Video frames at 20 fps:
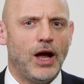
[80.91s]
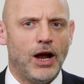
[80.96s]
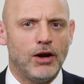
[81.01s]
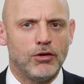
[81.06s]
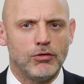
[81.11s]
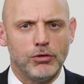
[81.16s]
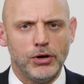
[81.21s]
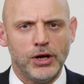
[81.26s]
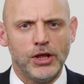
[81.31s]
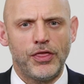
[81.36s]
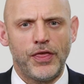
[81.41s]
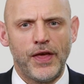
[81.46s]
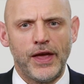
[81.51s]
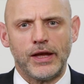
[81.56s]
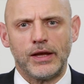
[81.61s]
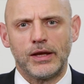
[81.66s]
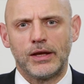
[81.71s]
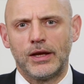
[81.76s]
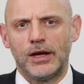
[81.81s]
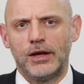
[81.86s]
and
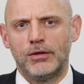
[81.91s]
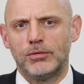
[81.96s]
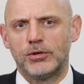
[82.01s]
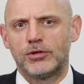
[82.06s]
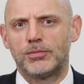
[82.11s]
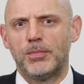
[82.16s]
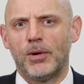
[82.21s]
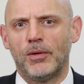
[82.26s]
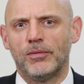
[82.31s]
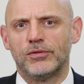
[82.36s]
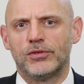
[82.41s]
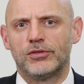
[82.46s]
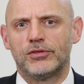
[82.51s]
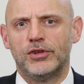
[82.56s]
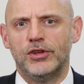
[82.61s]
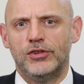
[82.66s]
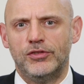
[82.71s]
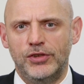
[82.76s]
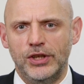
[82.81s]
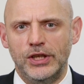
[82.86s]
rethink in response
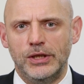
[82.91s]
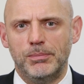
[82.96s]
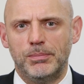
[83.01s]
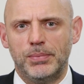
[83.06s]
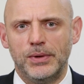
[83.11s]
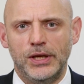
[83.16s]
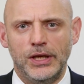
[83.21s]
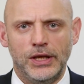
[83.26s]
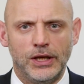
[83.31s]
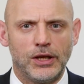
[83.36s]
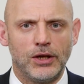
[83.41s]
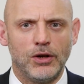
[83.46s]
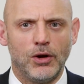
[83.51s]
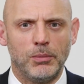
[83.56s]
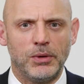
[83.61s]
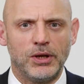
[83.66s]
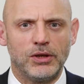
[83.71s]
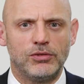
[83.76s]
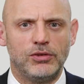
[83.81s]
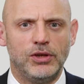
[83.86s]
to deep
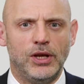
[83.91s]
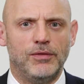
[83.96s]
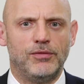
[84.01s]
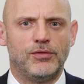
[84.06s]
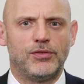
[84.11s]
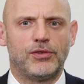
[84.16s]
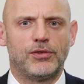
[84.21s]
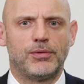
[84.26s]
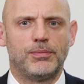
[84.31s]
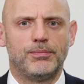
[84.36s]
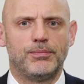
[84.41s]
economic shifts.